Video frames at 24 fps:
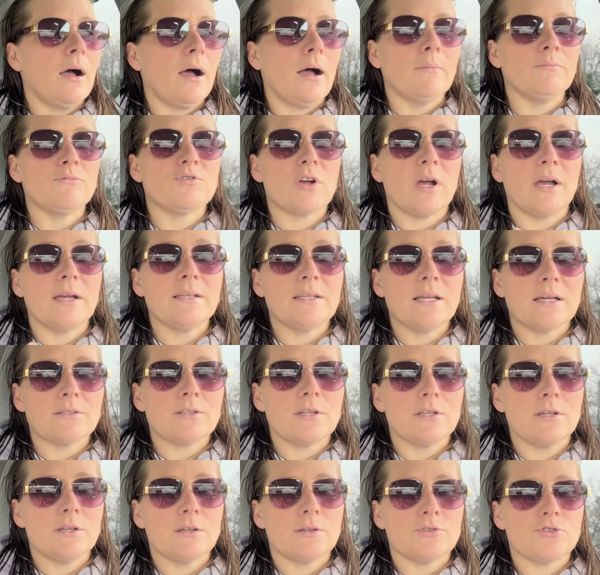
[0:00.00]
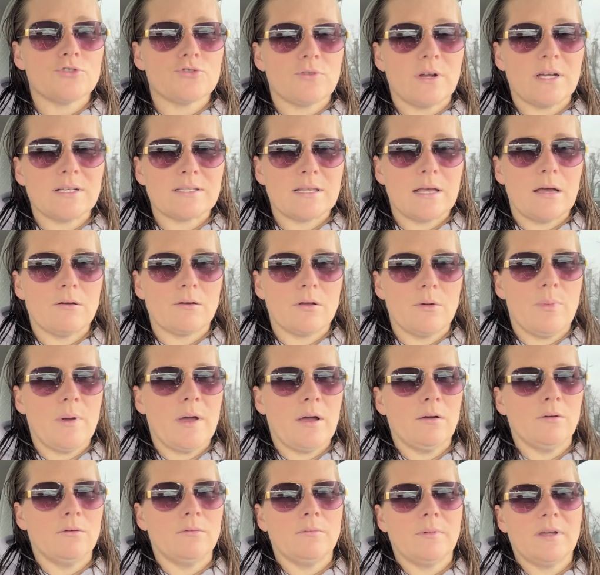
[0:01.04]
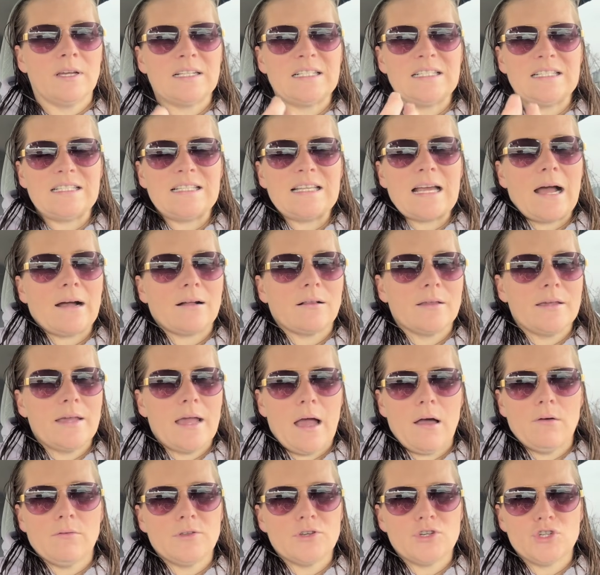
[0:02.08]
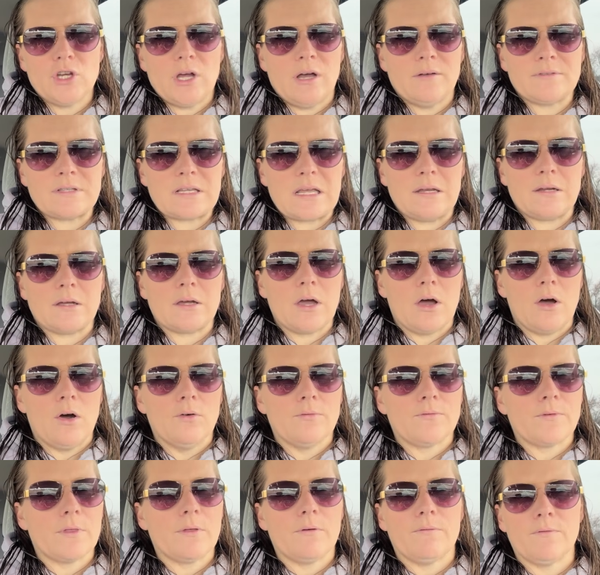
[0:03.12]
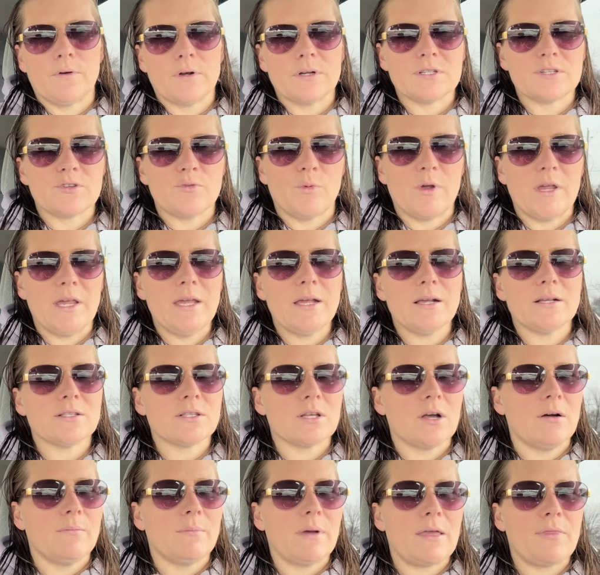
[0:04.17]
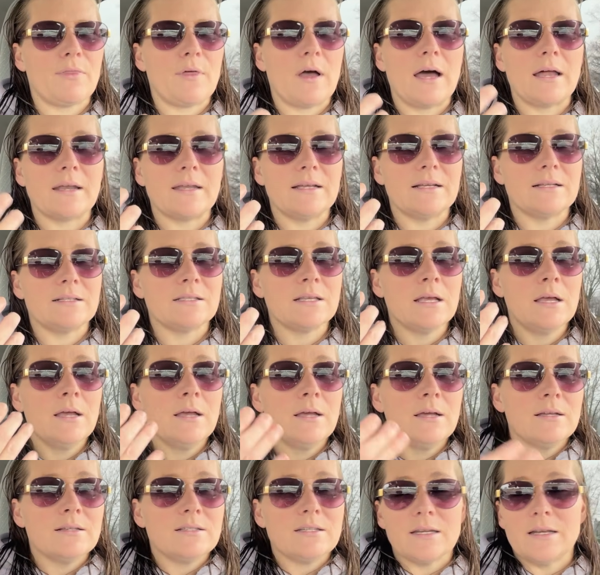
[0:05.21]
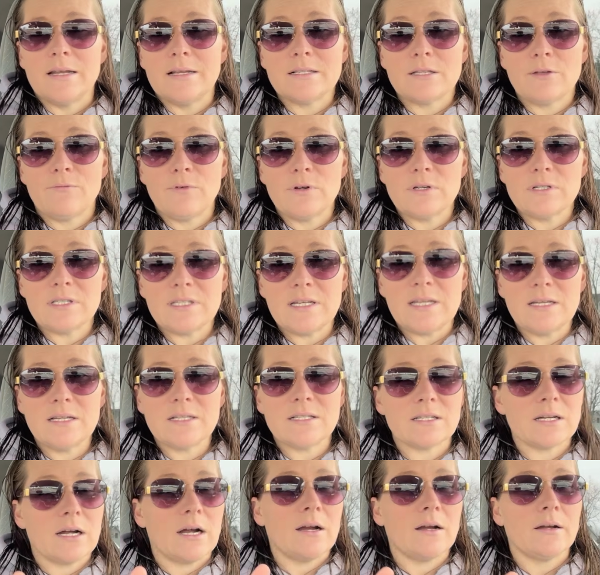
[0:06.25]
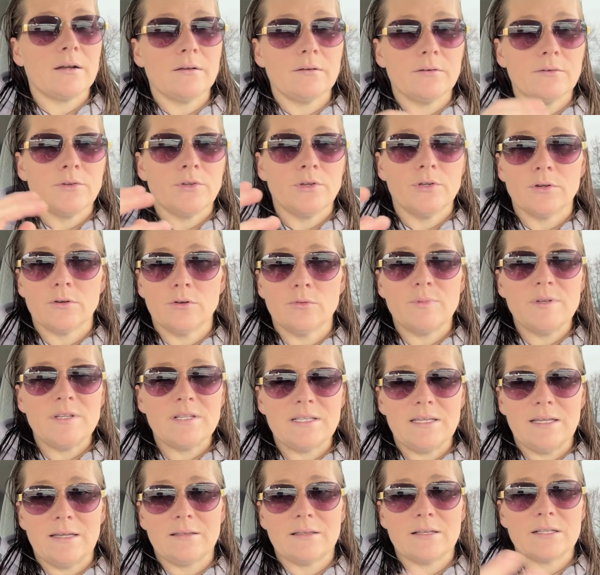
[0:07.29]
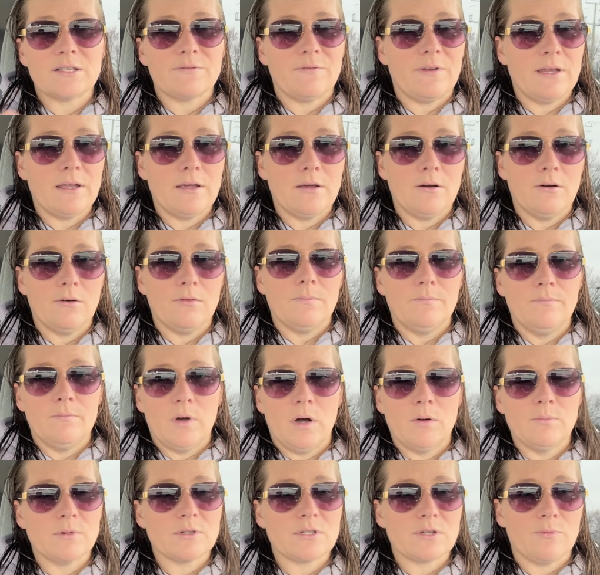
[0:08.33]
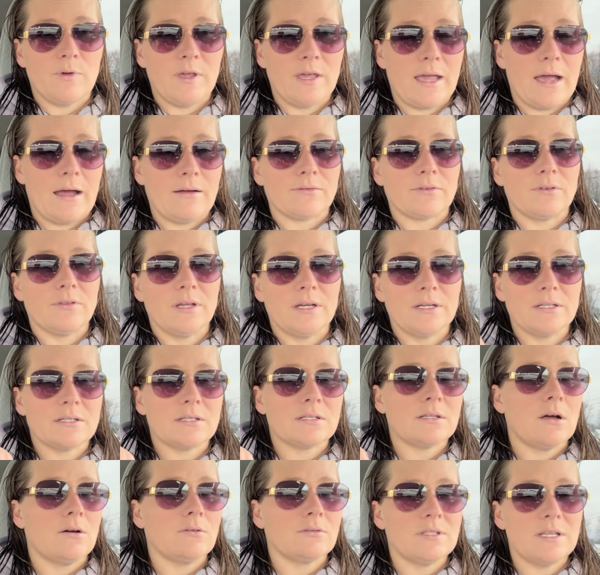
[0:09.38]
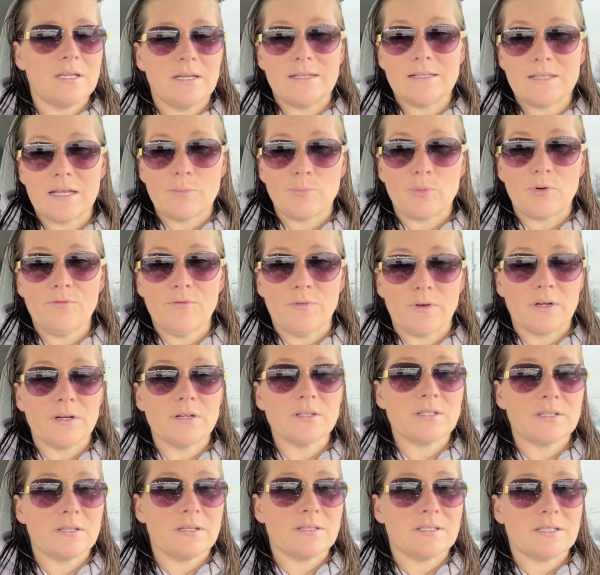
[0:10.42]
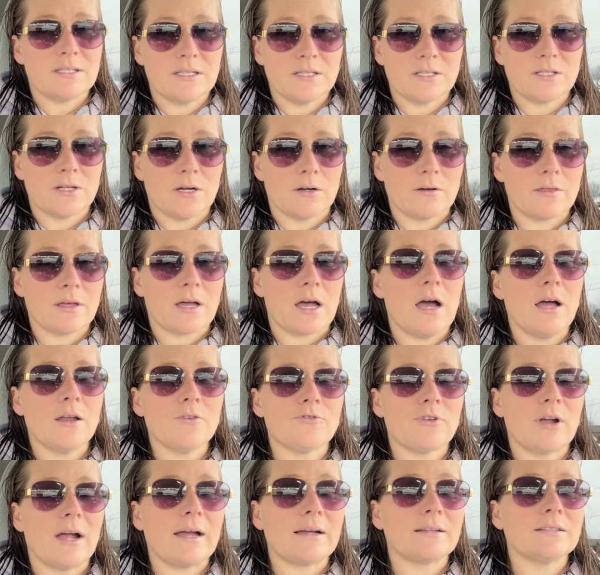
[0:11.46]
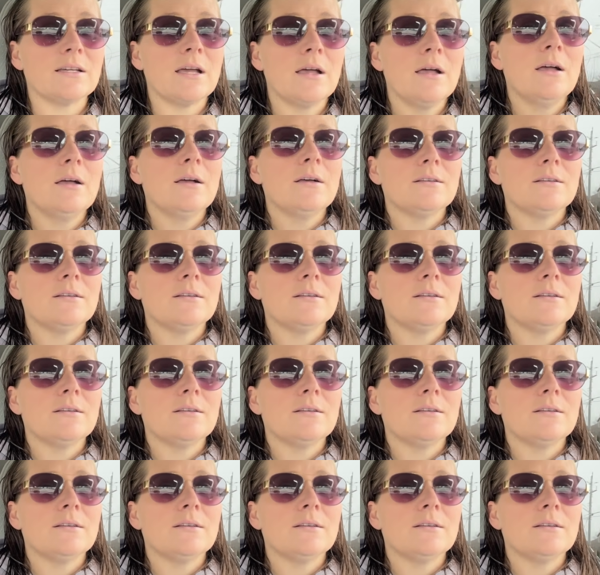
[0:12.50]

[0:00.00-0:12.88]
I'm trying not to stress out about exactly how the shelf's going to go for the first week. So my thought is, today's the first day to start. You'll be seeing this video almost a week after this. So today's April 1st. It's the start of the contract.